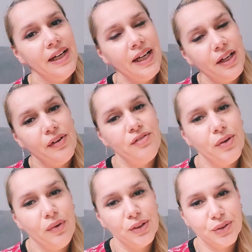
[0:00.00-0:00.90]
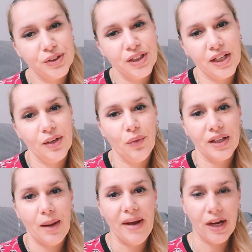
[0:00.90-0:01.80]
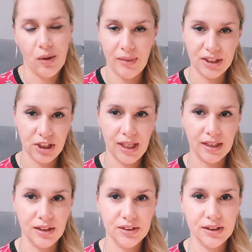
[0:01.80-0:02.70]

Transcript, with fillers: Hello everyone, Georgia here, welcome back on my channel.